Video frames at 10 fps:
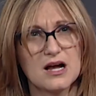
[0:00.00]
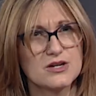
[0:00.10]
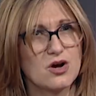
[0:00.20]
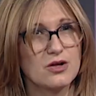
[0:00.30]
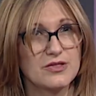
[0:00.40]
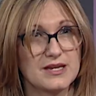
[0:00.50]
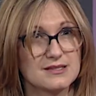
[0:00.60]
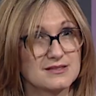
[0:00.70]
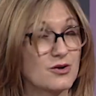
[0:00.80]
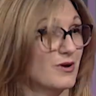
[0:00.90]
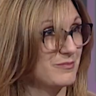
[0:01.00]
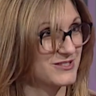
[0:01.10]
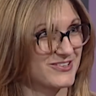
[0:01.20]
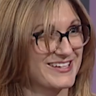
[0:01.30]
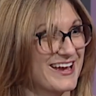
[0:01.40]
So all things. Oh, I was
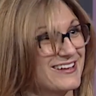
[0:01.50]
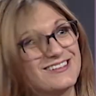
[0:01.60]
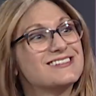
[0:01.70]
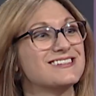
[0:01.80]
going to ask, yeah. what kinds